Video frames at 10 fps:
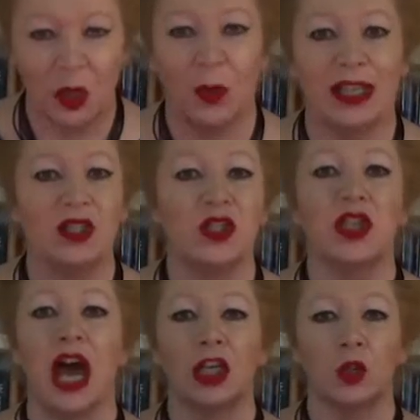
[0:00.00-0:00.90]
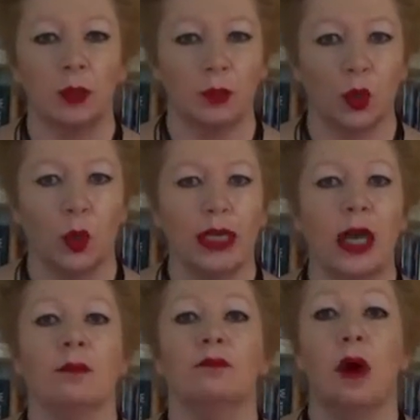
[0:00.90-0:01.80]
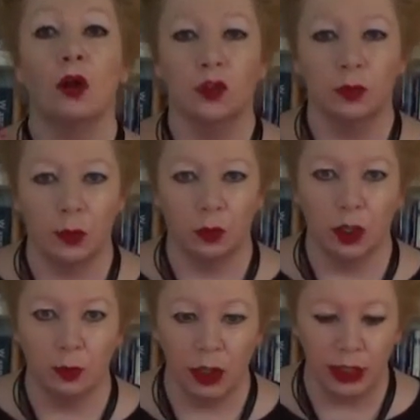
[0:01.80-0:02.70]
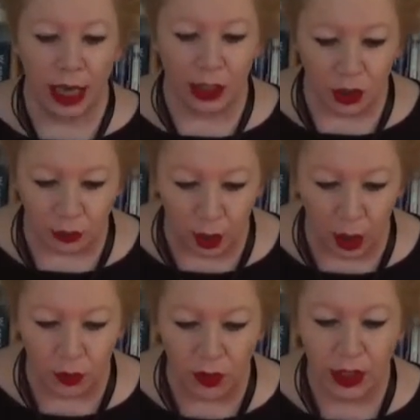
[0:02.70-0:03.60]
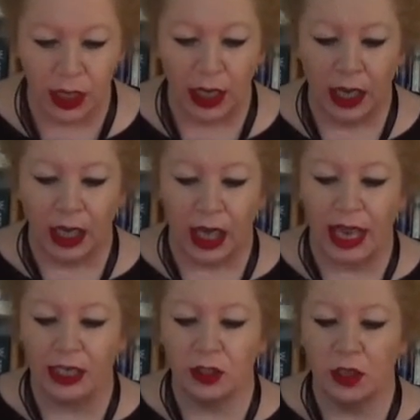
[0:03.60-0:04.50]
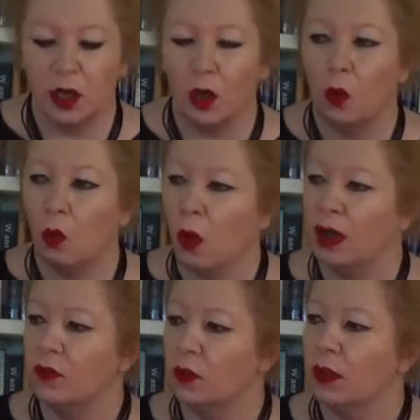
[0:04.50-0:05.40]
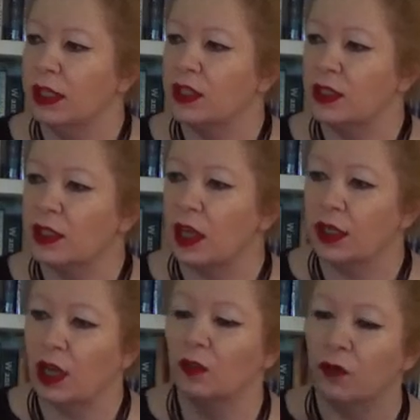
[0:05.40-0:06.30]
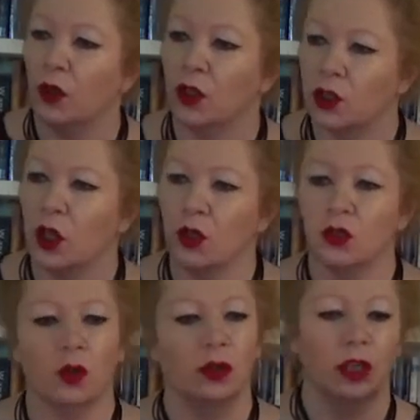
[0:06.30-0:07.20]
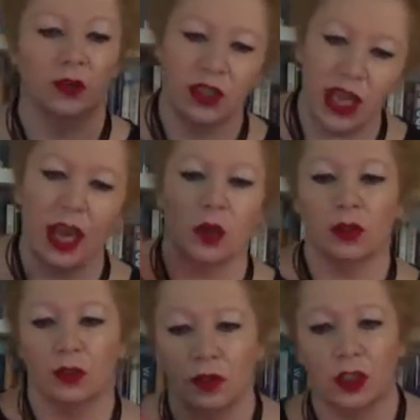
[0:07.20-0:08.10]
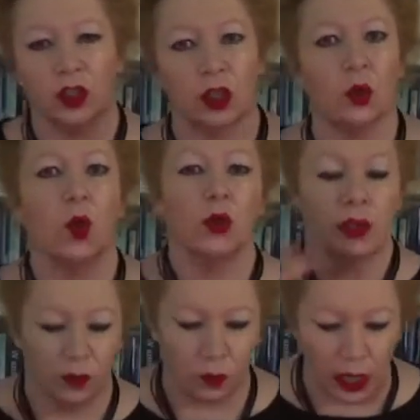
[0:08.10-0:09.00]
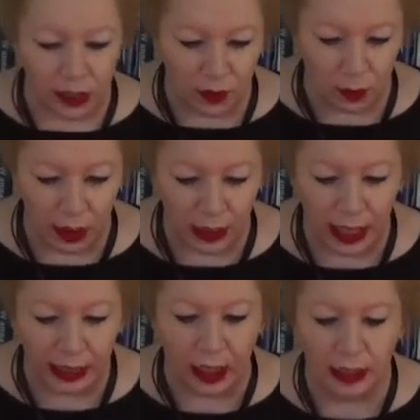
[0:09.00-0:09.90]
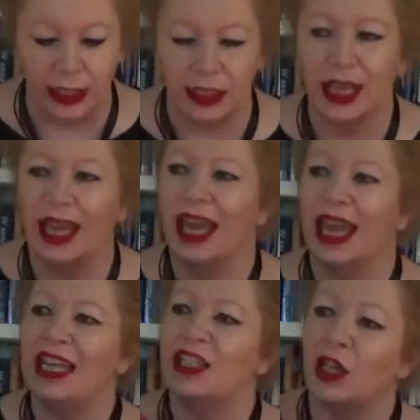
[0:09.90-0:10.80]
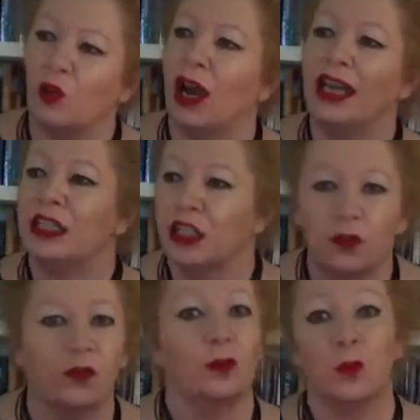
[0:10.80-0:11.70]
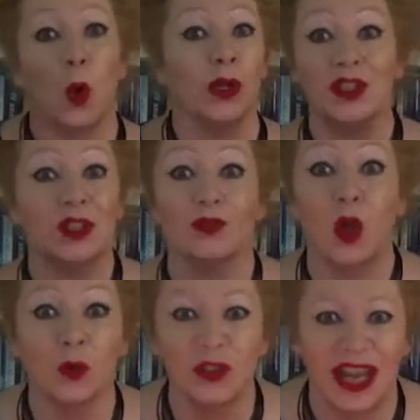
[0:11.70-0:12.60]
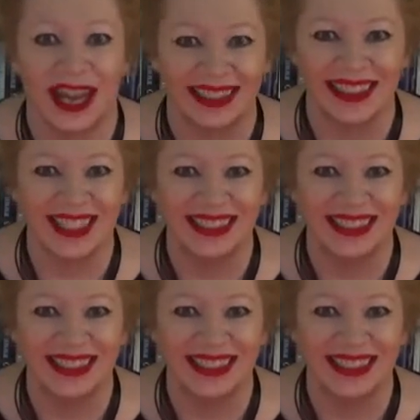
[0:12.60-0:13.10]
We can start to employ multiple communication modes, and One of the reasons I think I focus so strongly on sound and vision and all the different ways of communicating ideas is they create different points of contact